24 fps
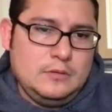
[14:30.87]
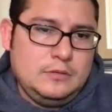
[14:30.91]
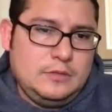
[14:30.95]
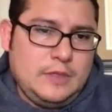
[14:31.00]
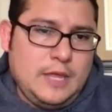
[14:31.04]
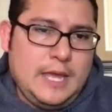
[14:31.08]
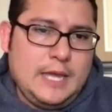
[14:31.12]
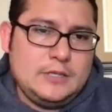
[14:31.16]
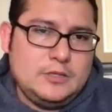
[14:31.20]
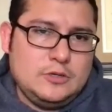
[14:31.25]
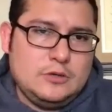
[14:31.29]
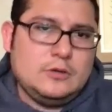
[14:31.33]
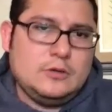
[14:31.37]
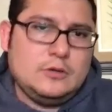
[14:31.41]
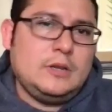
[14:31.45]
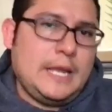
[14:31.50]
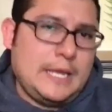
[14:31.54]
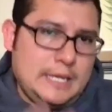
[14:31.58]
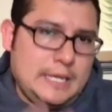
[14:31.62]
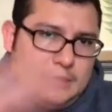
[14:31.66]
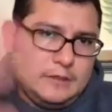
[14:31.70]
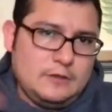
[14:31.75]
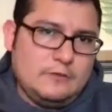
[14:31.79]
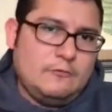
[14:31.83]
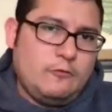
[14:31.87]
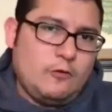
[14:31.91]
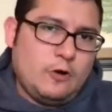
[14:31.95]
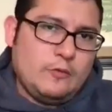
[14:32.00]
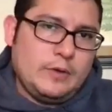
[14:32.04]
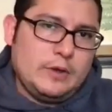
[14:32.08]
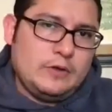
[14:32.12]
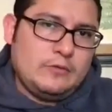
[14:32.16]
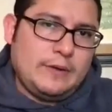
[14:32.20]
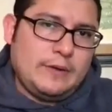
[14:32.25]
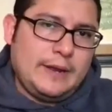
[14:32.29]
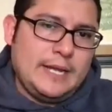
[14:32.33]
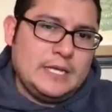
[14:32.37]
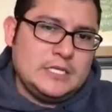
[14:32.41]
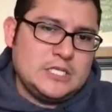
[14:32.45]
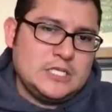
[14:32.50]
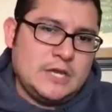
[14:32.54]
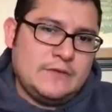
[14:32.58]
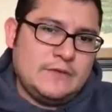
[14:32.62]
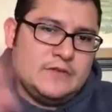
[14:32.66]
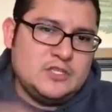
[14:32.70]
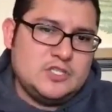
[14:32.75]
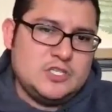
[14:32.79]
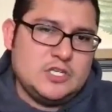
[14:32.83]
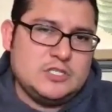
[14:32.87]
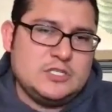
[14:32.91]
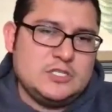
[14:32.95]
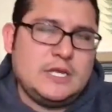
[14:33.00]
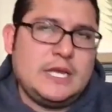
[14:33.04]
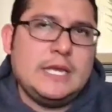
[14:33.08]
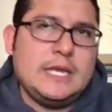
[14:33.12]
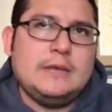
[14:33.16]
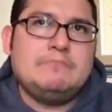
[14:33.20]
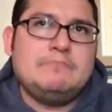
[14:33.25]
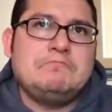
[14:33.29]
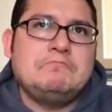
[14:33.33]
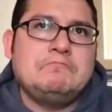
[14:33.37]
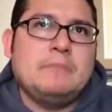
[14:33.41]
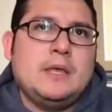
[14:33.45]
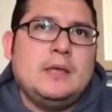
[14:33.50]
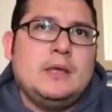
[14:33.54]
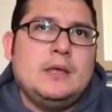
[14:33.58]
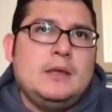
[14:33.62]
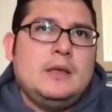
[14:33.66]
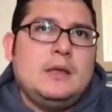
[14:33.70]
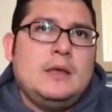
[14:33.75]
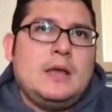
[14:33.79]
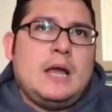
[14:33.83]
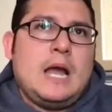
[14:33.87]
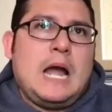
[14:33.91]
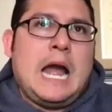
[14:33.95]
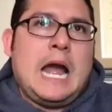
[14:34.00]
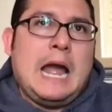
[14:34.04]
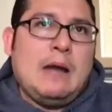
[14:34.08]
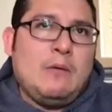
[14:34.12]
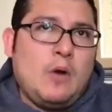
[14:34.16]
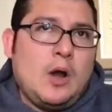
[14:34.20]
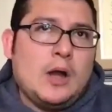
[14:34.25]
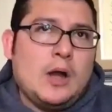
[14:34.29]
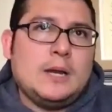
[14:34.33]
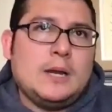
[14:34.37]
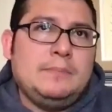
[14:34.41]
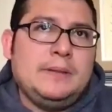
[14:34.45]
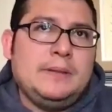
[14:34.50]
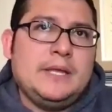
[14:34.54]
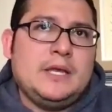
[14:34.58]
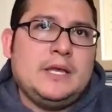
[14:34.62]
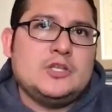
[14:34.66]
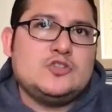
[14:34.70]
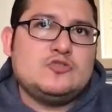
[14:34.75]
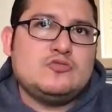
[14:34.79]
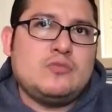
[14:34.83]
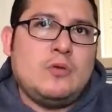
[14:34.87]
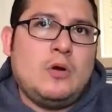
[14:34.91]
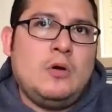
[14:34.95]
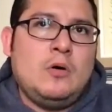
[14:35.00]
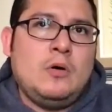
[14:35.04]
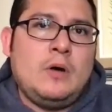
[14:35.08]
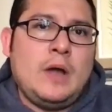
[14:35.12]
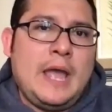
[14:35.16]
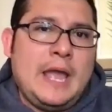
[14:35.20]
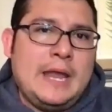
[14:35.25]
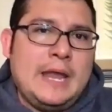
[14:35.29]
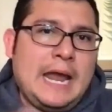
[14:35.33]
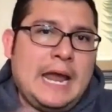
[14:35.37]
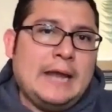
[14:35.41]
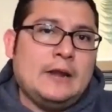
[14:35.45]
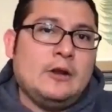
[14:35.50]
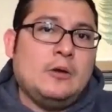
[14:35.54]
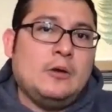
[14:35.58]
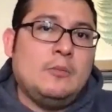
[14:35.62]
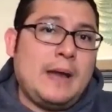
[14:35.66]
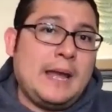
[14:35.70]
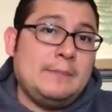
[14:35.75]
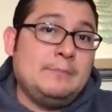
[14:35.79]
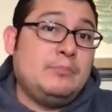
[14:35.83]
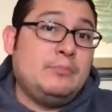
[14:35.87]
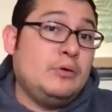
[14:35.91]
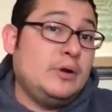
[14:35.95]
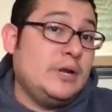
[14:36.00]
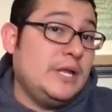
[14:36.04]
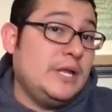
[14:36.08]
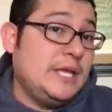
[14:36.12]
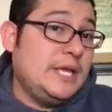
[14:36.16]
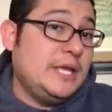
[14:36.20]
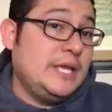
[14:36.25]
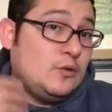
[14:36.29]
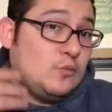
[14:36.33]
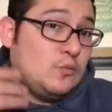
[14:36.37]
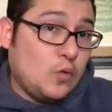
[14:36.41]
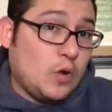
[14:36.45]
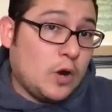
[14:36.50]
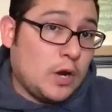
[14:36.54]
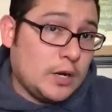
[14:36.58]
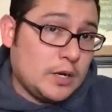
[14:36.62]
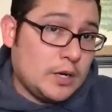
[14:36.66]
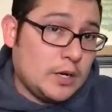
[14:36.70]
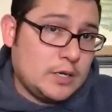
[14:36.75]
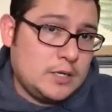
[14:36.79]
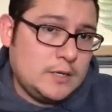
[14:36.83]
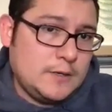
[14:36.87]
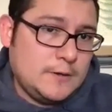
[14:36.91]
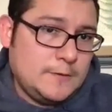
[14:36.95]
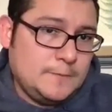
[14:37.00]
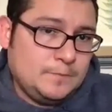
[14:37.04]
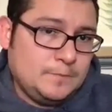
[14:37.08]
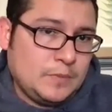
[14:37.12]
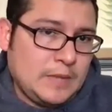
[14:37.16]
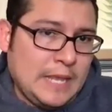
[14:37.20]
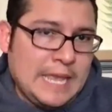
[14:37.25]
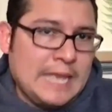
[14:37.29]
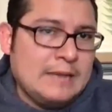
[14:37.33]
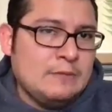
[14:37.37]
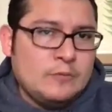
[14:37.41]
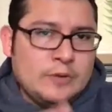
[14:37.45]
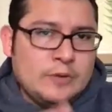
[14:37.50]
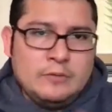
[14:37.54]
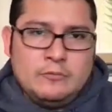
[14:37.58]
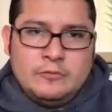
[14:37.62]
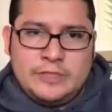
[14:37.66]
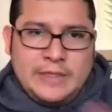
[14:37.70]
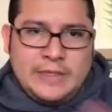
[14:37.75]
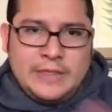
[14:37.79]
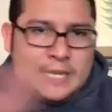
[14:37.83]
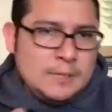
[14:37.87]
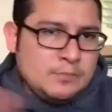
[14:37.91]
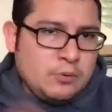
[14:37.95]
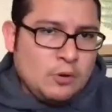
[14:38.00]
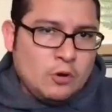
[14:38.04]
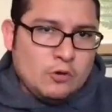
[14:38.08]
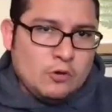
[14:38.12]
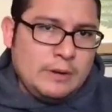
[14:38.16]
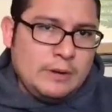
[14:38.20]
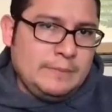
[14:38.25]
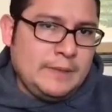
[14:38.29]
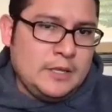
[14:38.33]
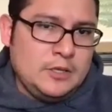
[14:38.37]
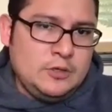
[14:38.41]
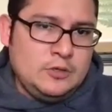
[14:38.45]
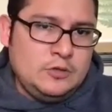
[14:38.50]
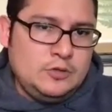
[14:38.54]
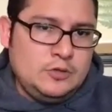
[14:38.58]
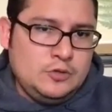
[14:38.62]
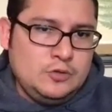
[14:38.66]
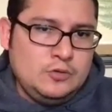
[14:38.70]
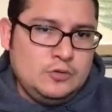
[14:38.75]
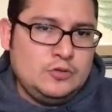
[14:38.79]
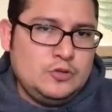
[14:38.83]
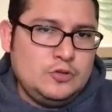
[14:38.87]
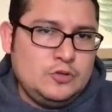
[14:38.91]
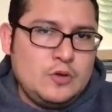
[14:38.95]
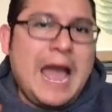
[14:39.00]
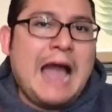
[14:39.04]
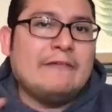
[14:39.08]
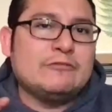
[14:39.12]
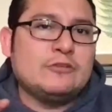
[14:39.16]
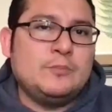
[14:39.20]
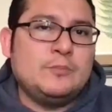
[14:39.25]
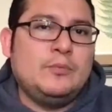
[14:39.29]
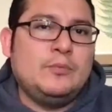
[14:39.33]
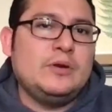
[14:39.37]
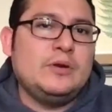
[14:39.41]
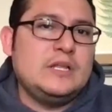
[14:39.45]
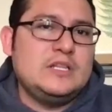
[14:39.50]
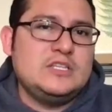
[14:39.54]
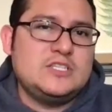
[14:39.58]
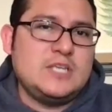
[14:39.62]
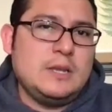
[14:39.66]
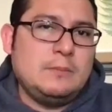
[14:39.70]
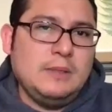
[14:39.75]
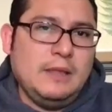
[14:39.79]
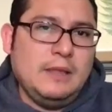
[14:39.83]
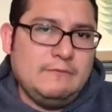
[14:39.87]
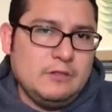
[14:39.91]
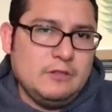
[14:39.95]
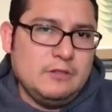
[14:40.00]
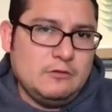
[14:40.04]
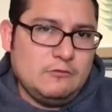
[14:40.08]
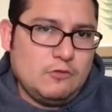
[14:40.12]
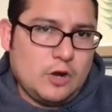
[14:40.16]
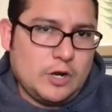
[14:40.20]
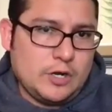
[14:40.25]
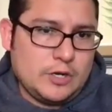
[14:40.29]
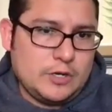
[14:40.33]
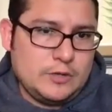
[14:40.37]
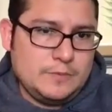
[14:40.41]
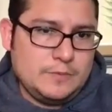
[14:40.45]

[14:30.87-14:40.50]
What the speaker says: Then you're like in the 4 week range. If it's just like I want complete control and I don't mind putting in work. With any program that you do, you have to put in some level of work.